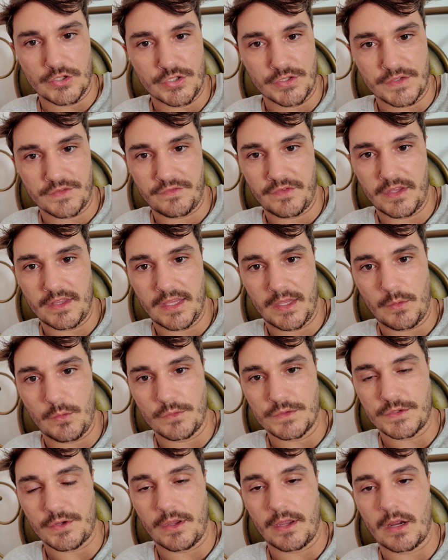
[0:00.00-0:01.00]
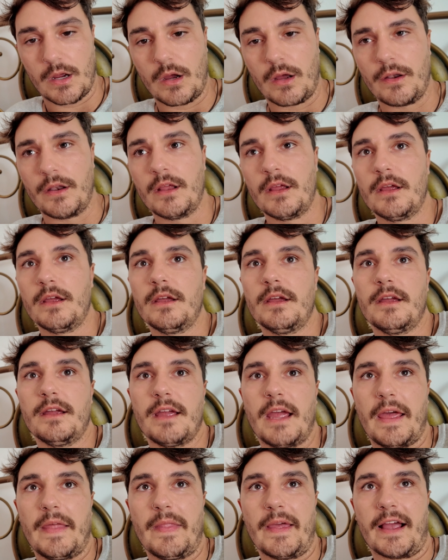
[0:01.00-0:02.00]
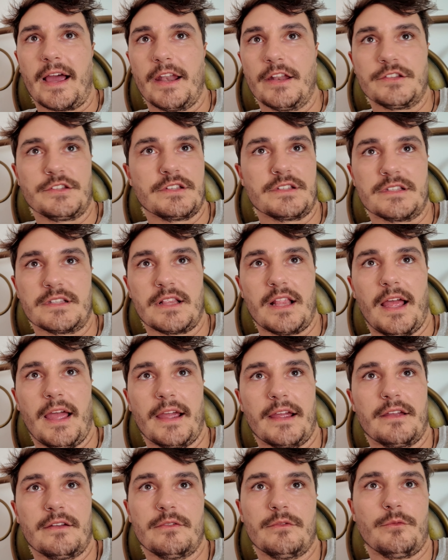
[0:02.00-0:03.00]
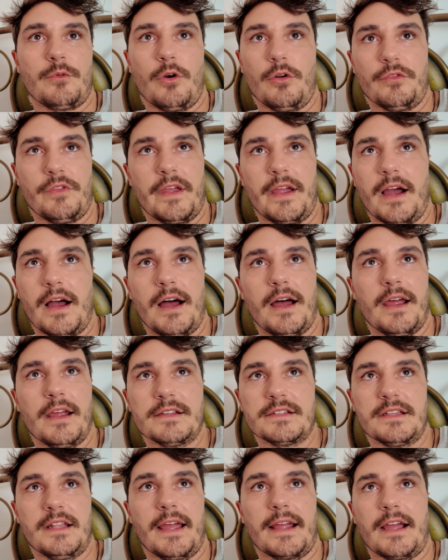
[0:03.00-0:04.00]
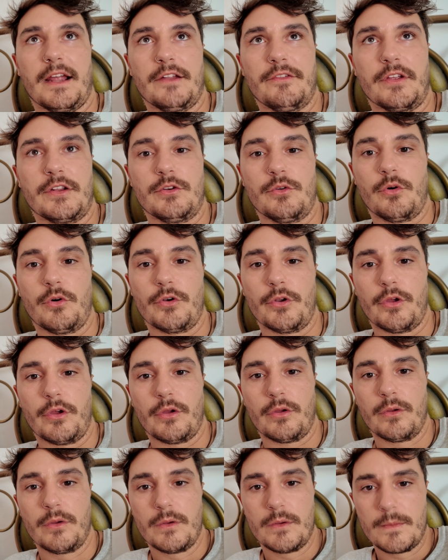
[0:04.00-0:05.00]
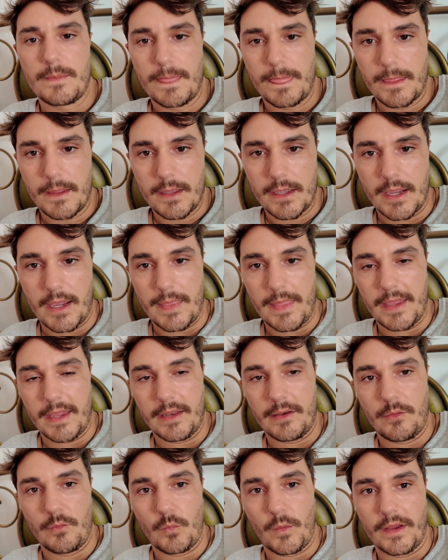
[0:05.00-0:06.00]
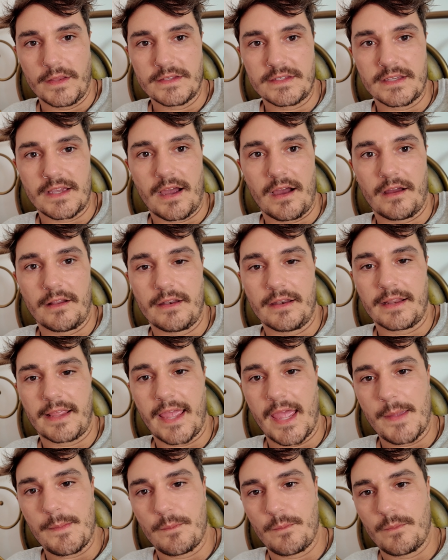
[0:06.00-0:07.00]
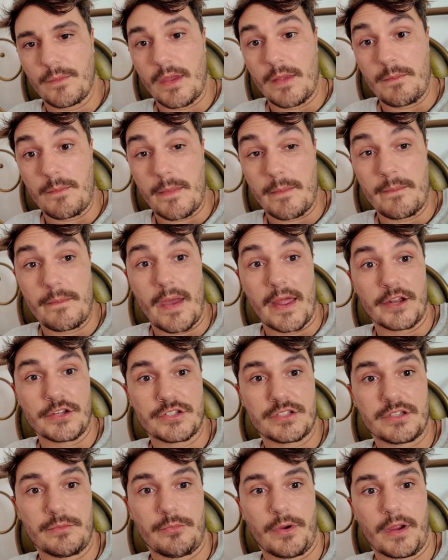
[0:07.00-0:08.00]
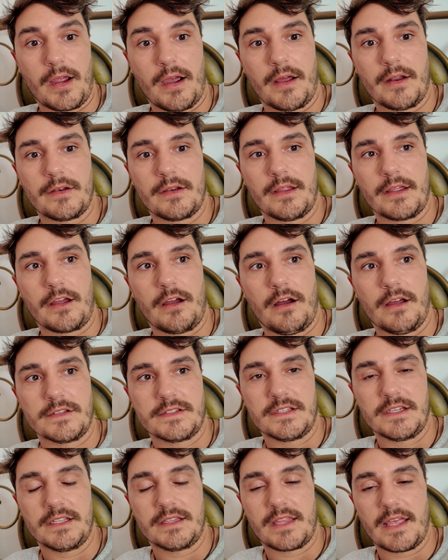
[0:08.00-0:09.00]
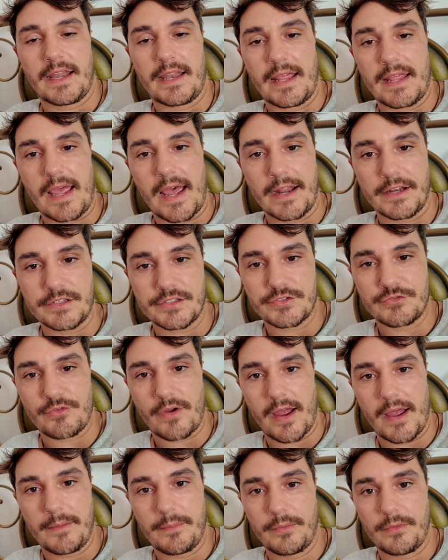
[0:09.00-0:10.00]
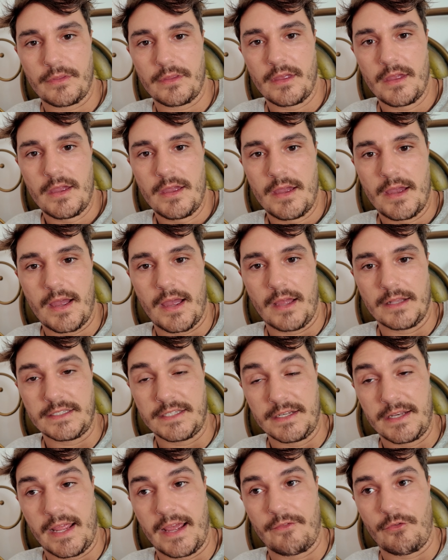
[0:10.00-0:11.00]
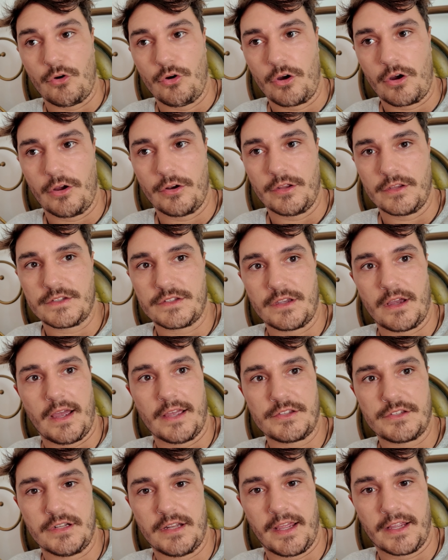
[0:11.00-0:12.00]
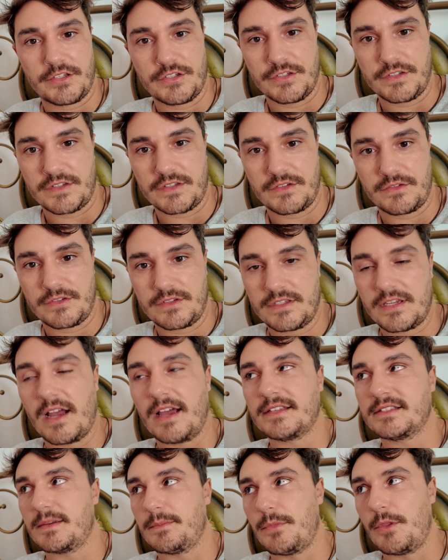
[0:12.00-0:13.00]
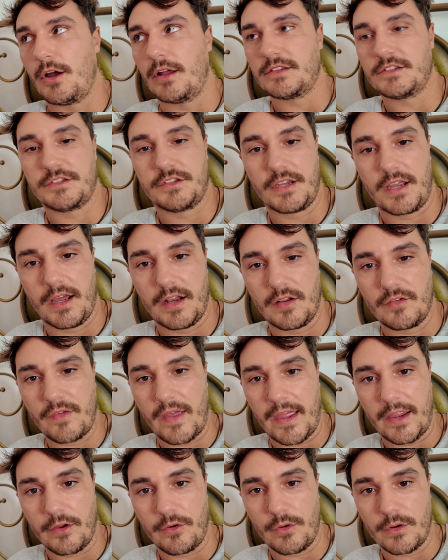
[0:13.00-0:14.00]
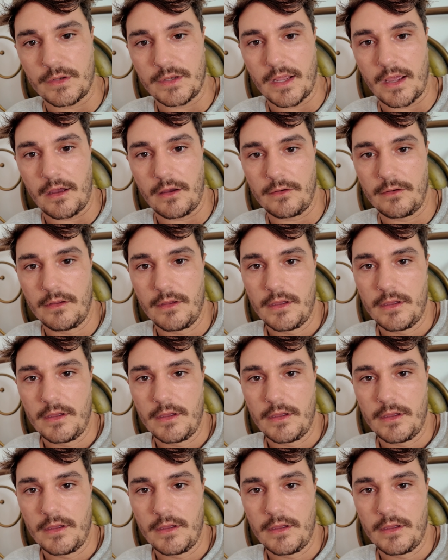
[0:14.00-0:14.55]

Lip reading: she was feeling, what was going on. And they kind of just like rolled their eyes and like kind of ignored her. And then went out and came and managed to bring out a car seat that had a strap. Didn't have a hook on it, so I had to like just tie some knots to kind of anchor it down.